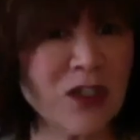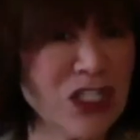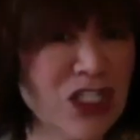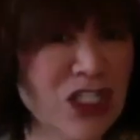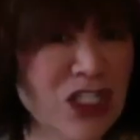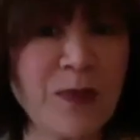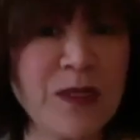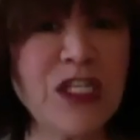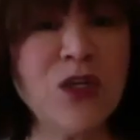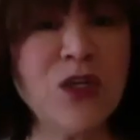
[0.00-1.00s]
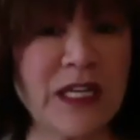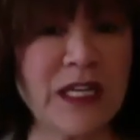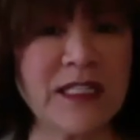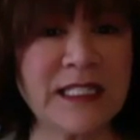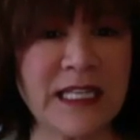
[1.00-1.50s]
just jump into it
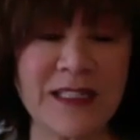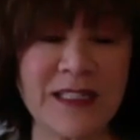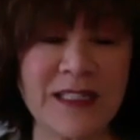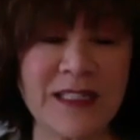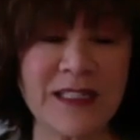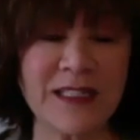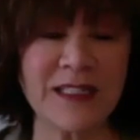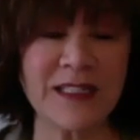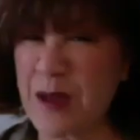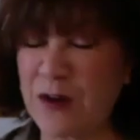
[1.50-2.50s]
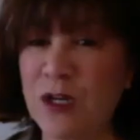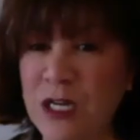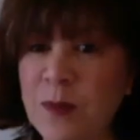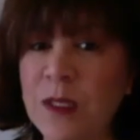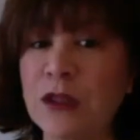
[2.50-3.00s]
and see, because that's what it's about.
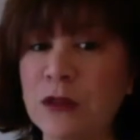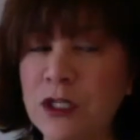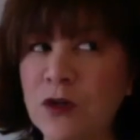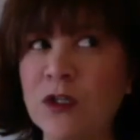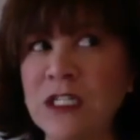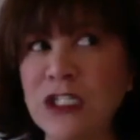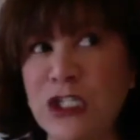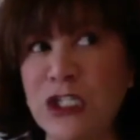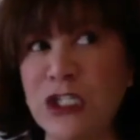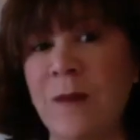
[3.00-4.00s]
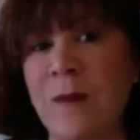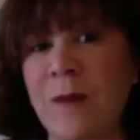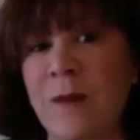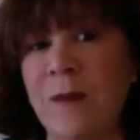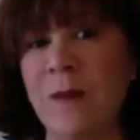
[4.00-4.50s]
You're gonna jump
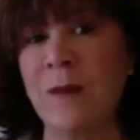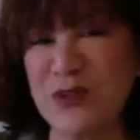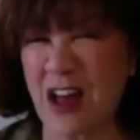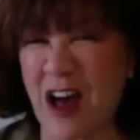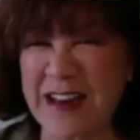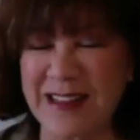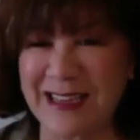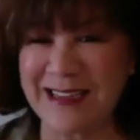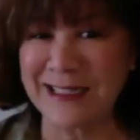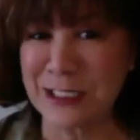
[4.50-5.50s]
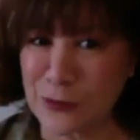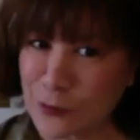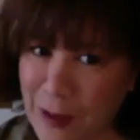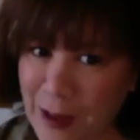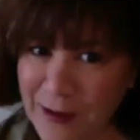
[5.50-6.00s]
into a lot of things in
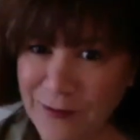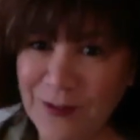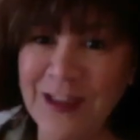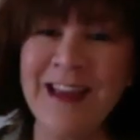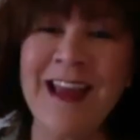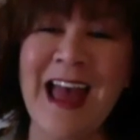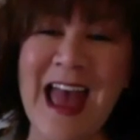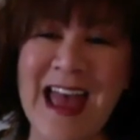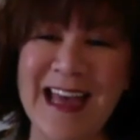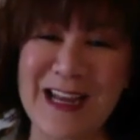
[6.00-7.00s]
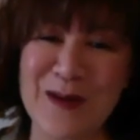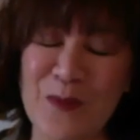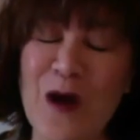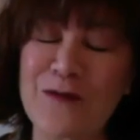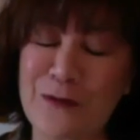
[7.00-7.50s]
your life, and
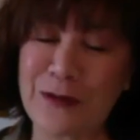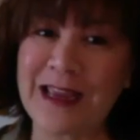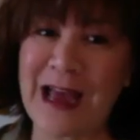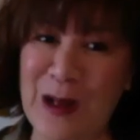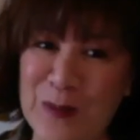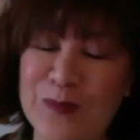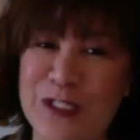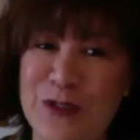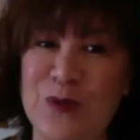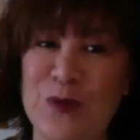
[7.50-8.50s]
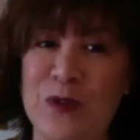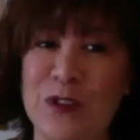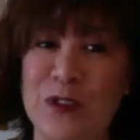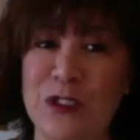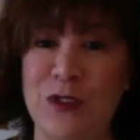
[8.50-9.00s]
improv really helps you
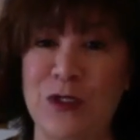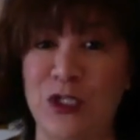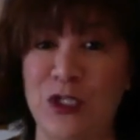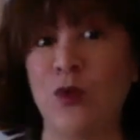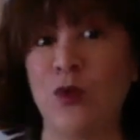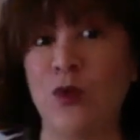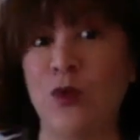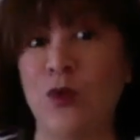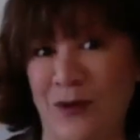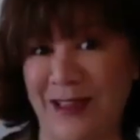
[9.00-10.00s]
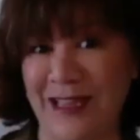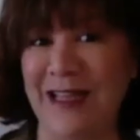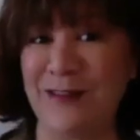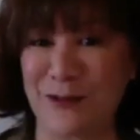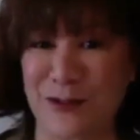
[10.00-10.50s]
do you
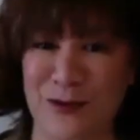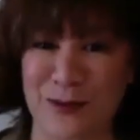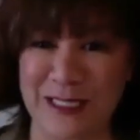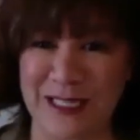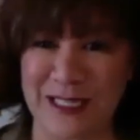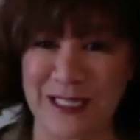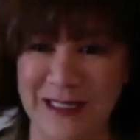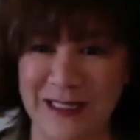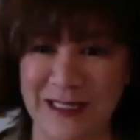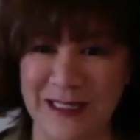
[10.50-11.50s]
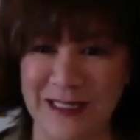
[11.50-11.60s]
in those circumstances.